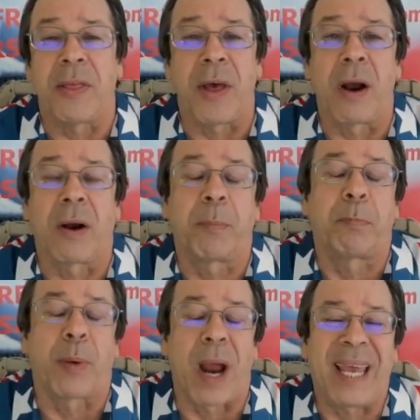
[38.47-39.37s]
They're
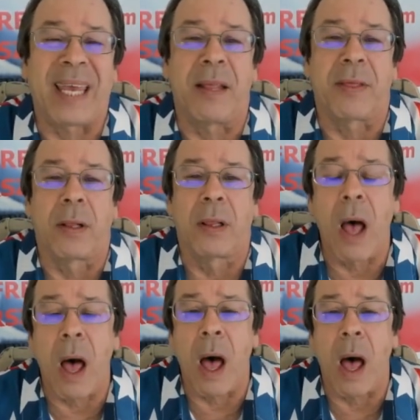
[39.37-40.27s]
breaking the
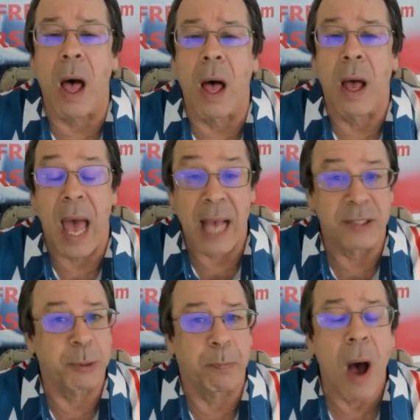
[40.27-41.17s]
law
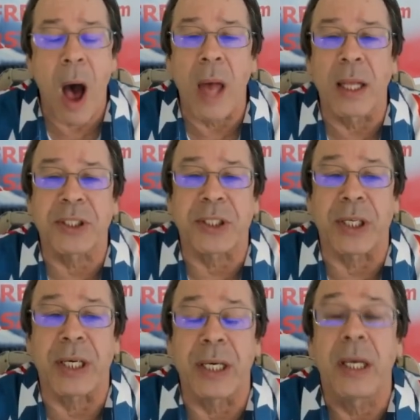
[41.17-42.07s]
as
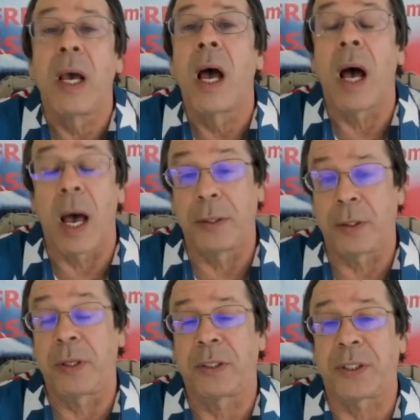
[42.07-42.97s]
policy
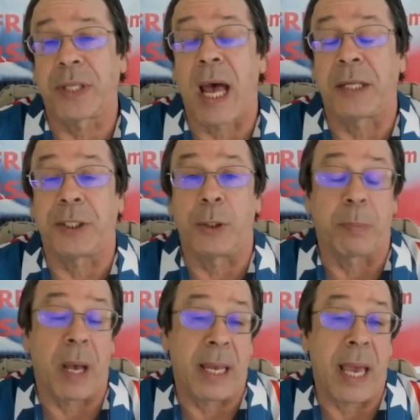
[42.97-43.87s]
under this statute
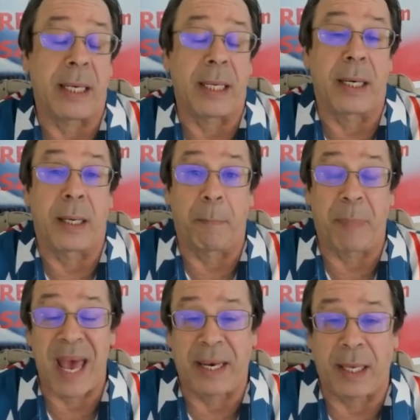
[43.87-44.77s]
by aiding and
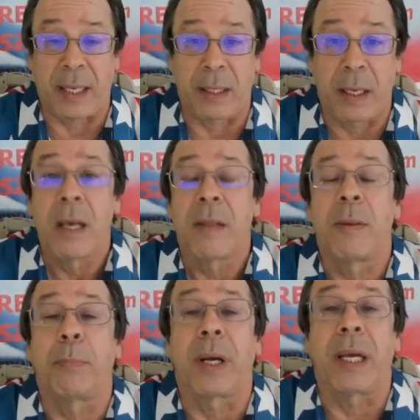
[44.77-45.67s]
abetting
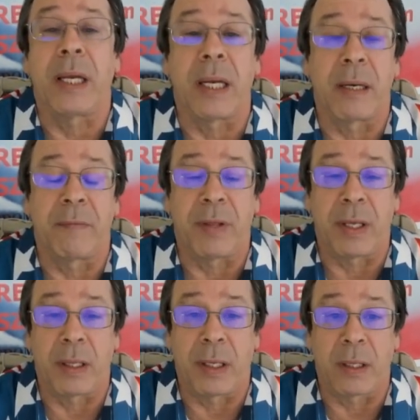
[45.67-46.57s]
the bringing in of the
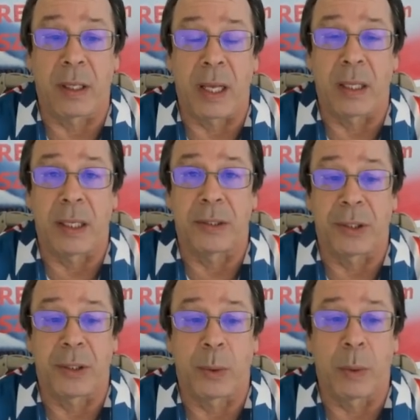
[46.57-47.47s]
illegal aliens
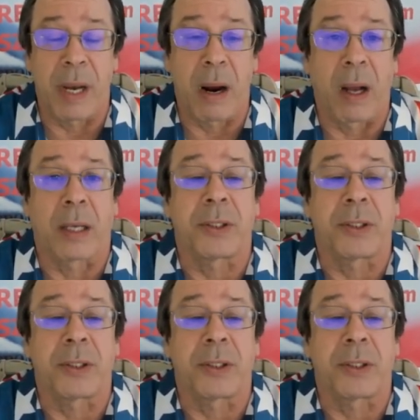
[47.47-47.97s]
into America.